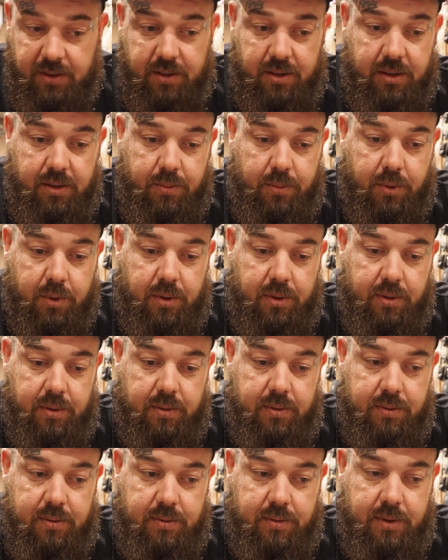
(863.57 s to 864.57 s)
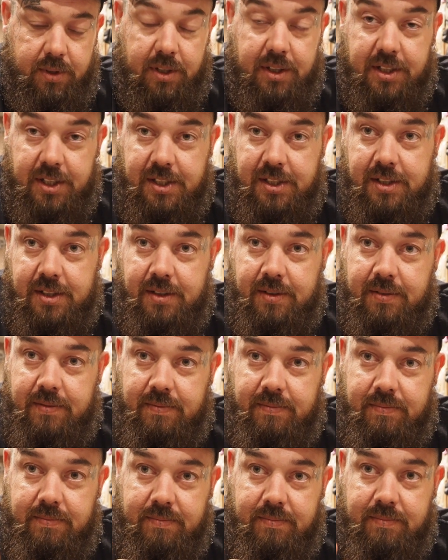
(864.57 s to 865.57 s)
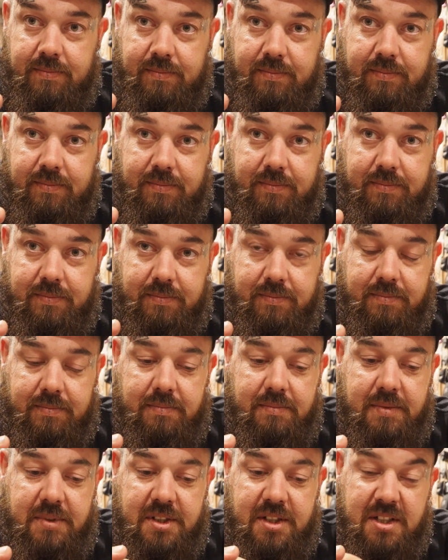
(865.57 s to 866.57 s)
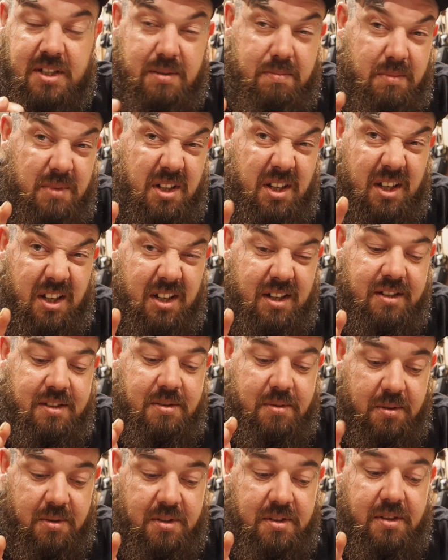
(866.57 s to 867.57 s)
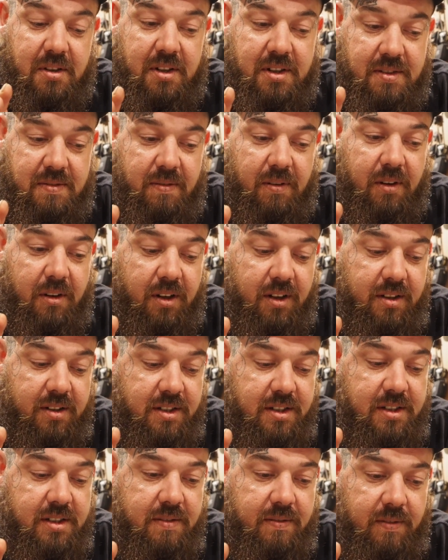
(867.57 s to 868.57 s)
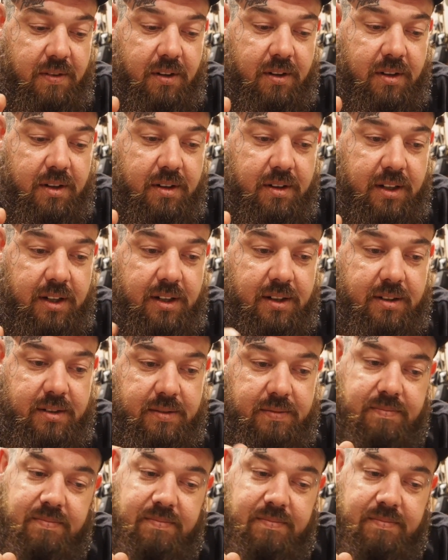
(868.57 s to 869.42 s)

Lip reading: you want a decent stimulator sort of size fly, decent fly, you know,